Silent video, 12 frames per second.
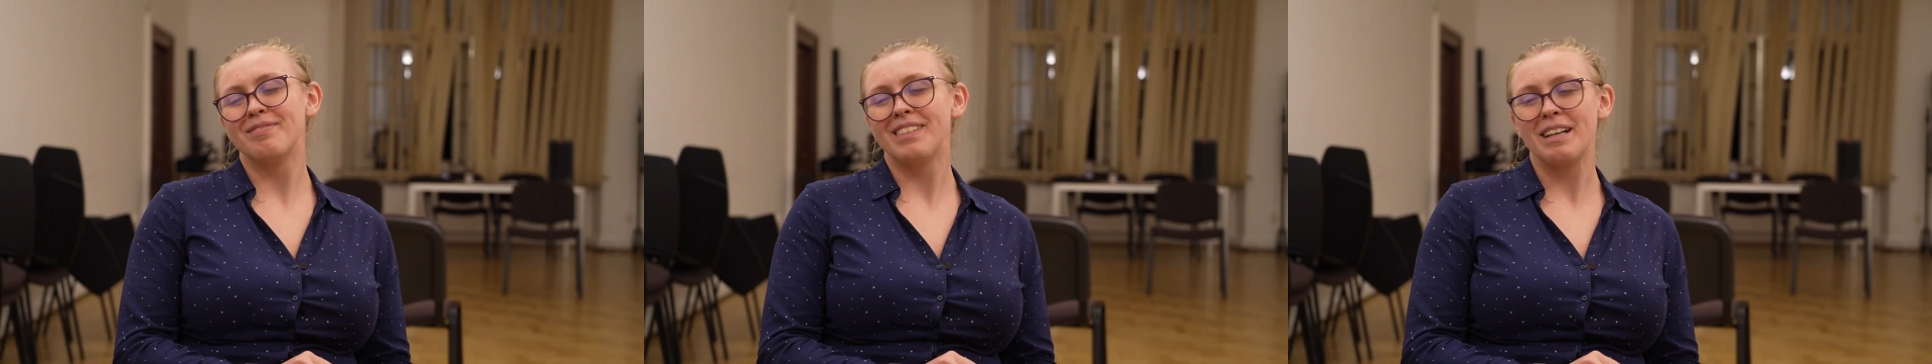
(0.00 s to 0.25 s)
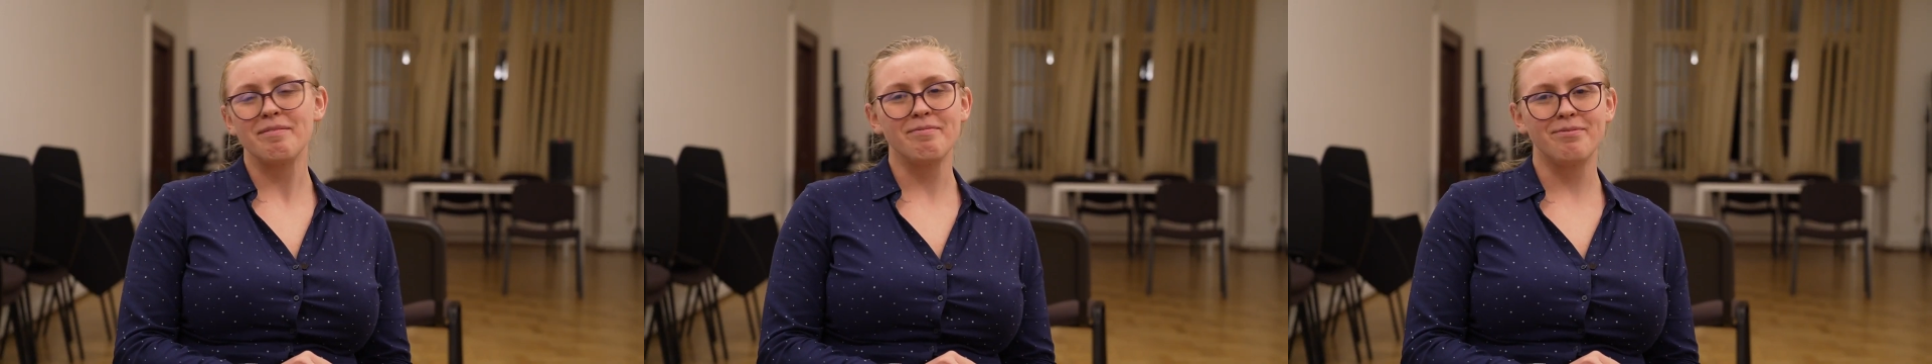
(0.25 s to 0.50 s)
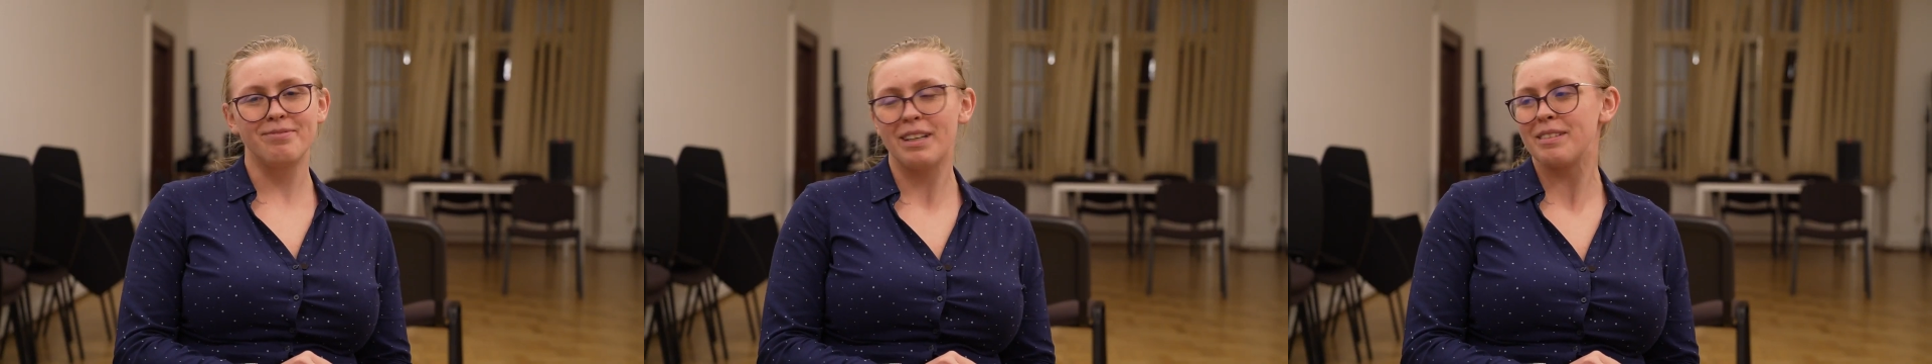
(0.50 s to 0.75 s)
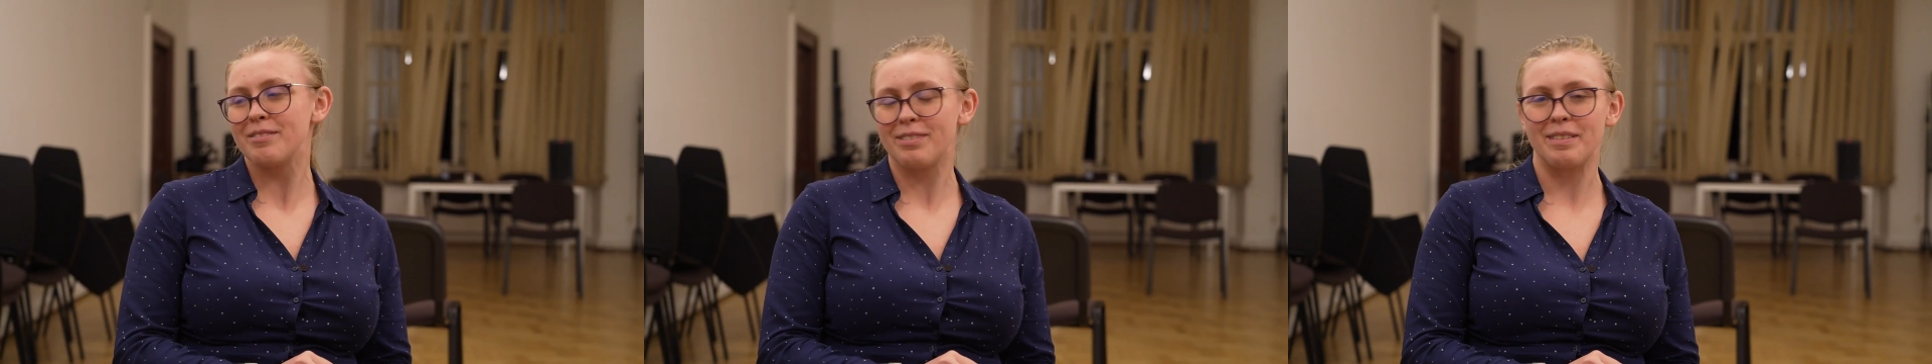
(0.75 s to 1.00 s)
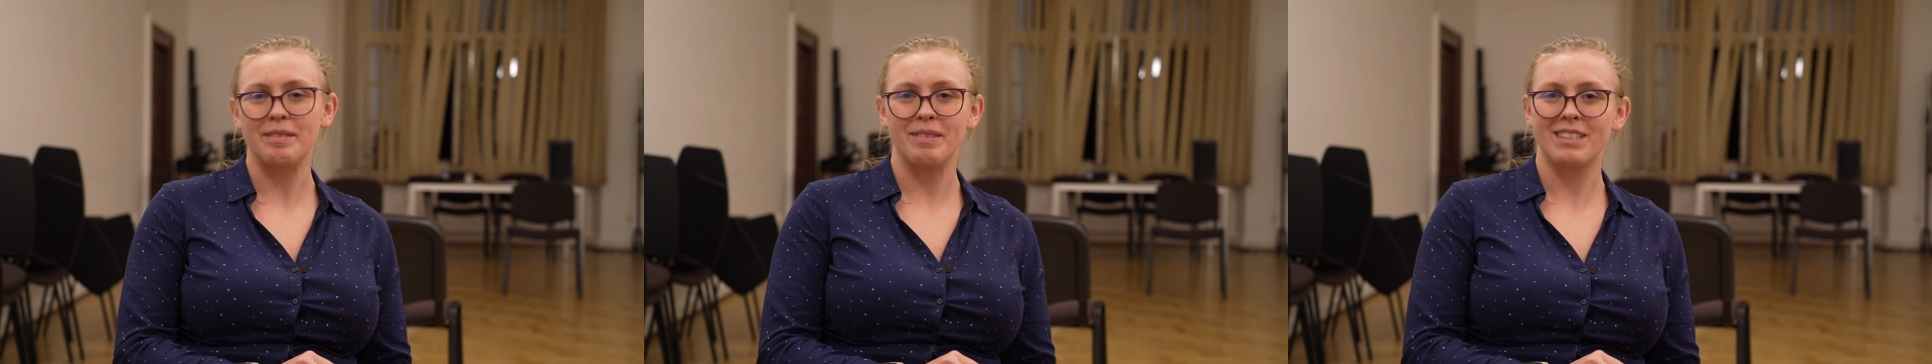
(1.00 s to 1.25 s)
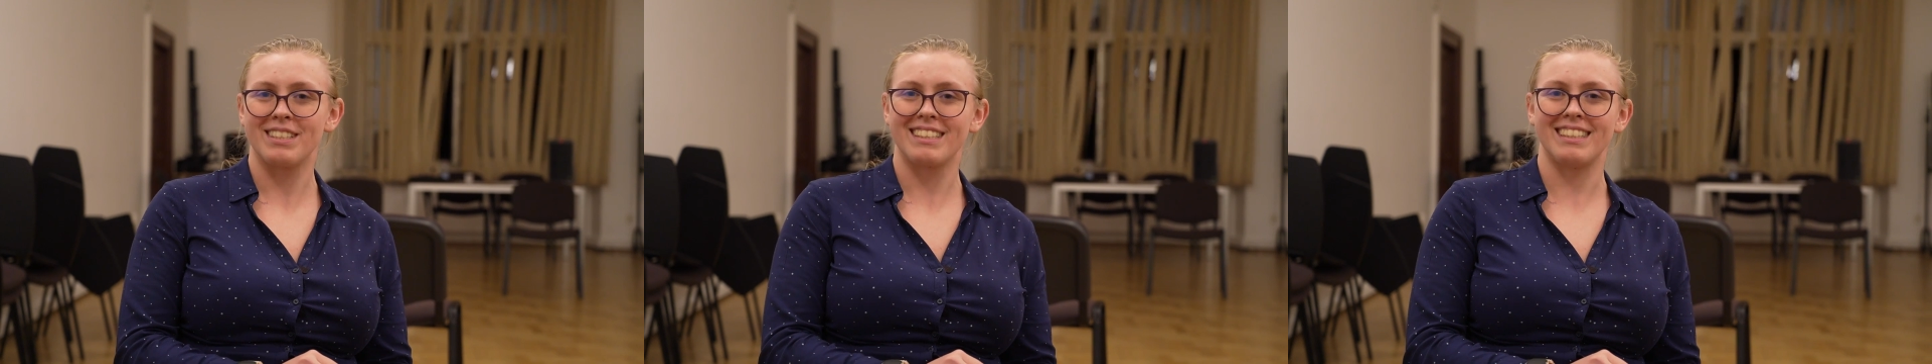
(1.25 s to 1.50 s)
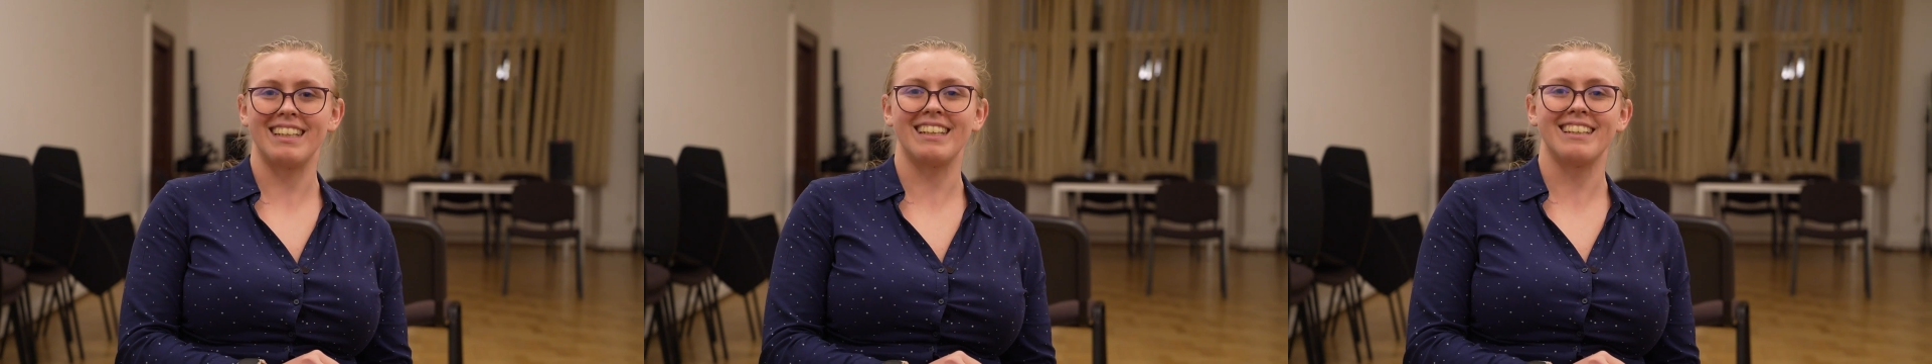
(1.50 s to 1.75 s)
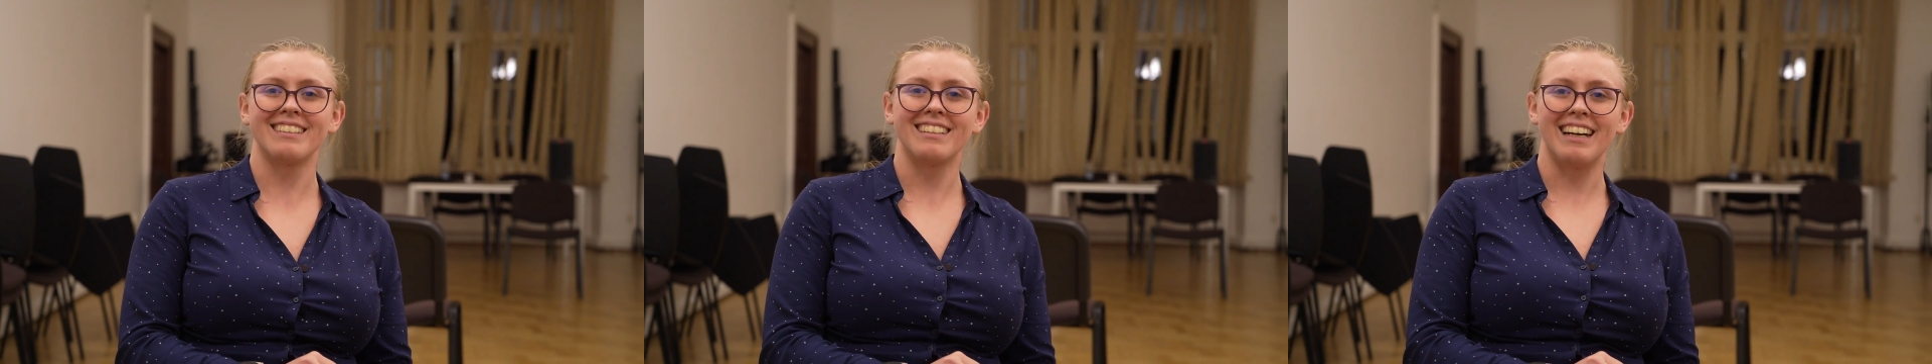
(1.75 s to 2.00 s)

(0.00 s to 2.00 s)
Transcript: I'm very, very much excited.